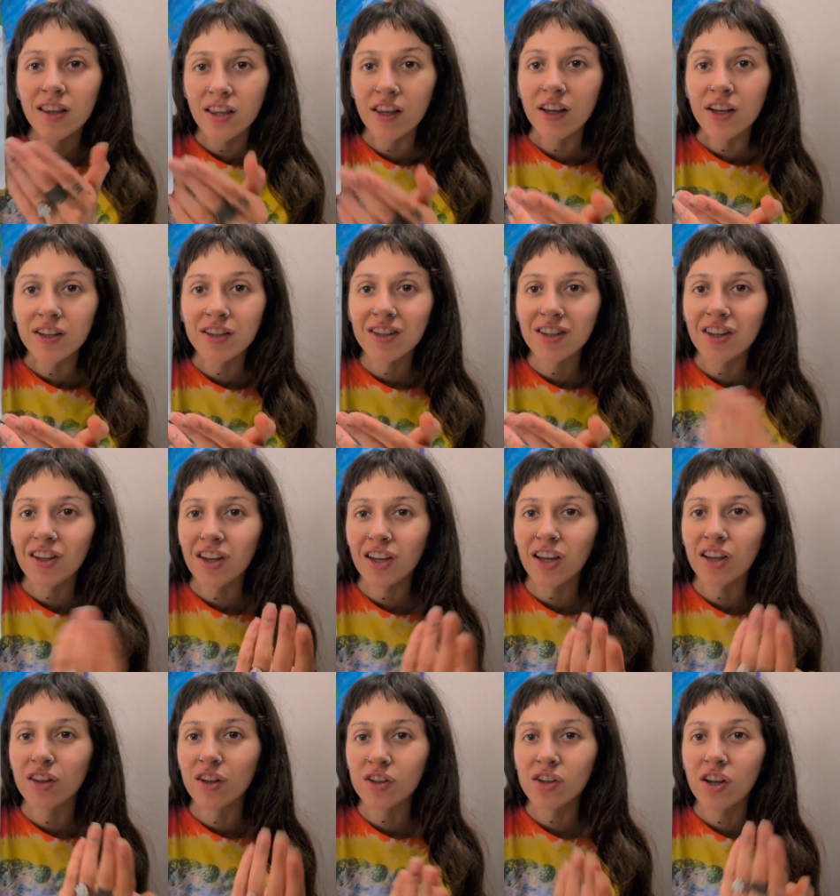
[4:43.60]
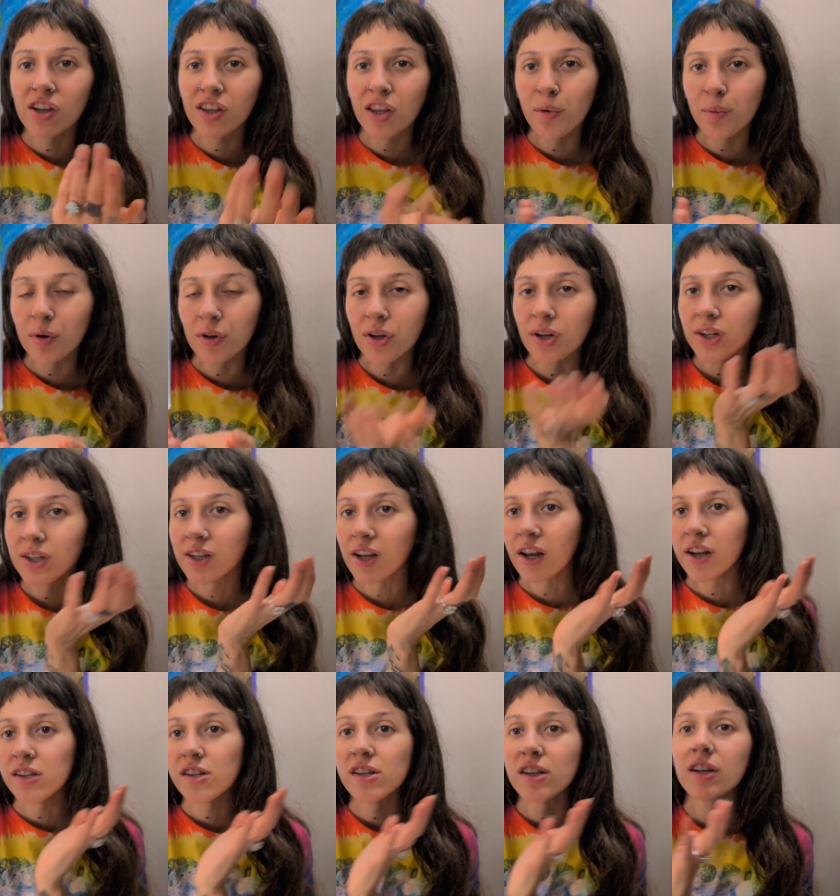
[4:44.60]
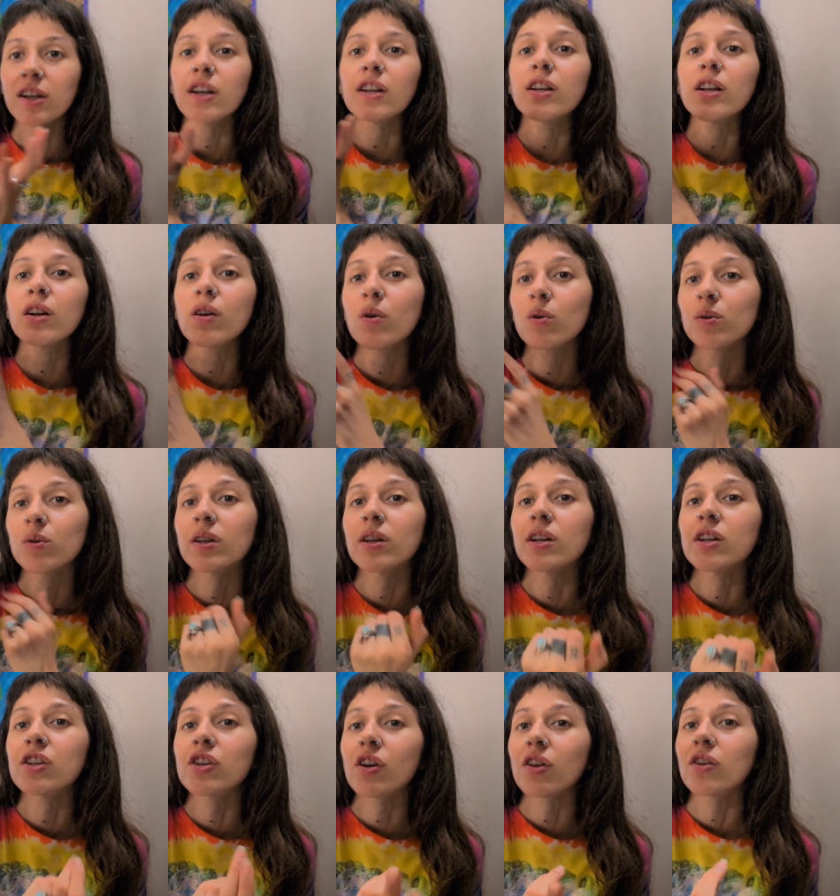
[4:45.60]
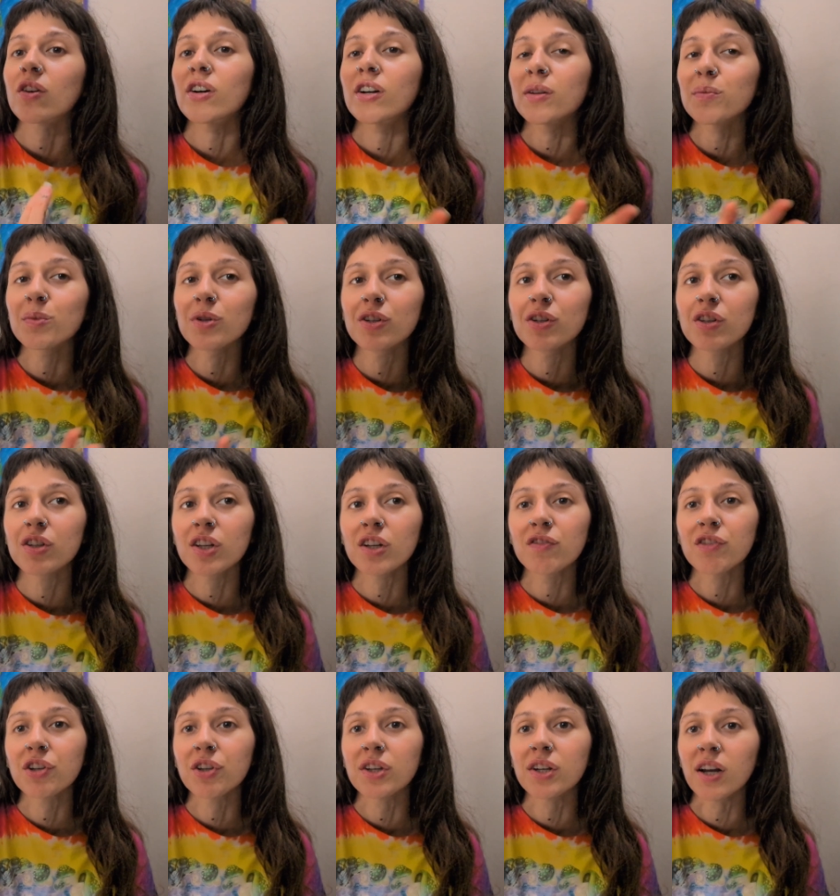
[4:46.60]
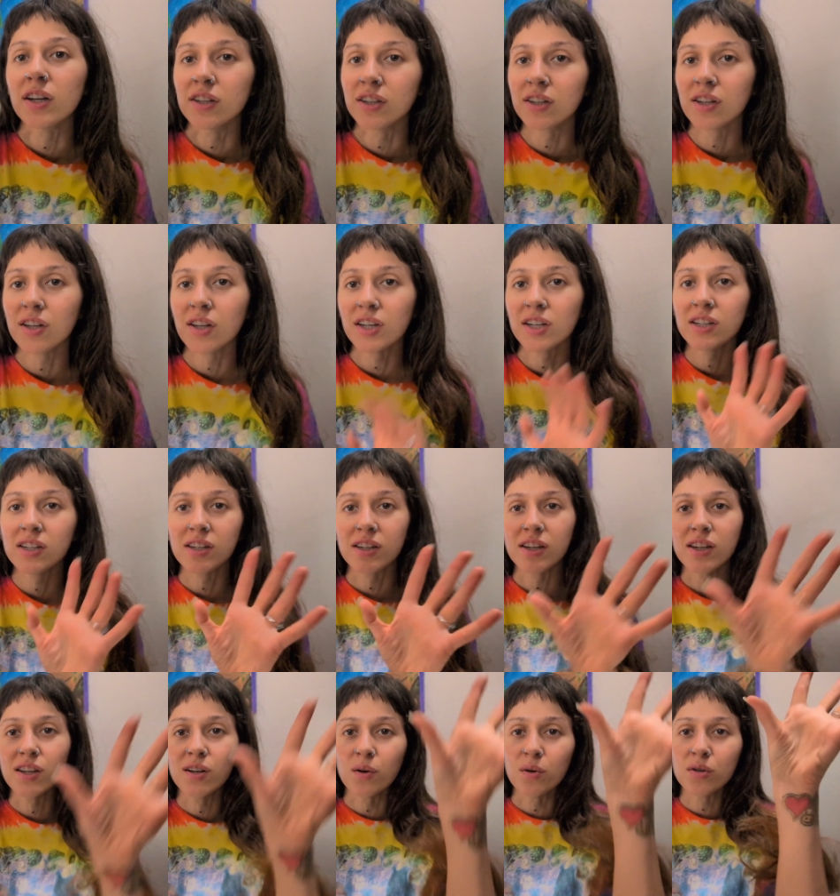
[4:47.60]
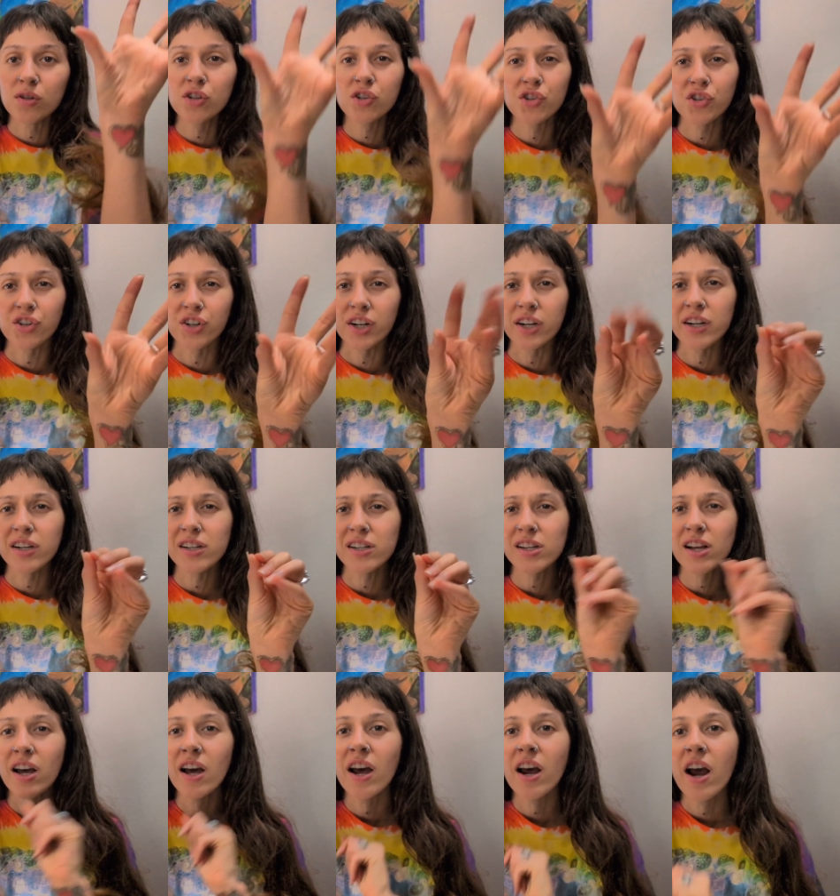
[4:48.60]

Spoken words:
this, like it looked like they were like dancing and like holding each other, and it was just like really nice to like see those trees